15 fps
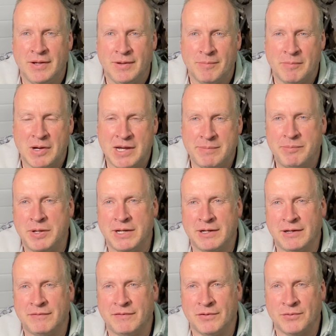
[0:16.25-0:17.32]
my pick
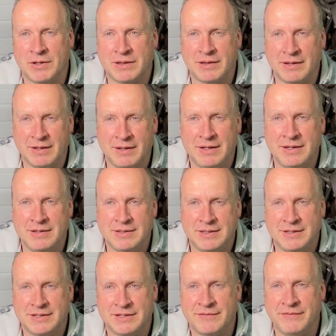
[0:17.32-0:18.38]
for what the
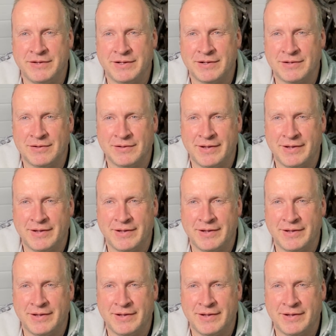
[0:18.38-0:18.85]
easiest vehicle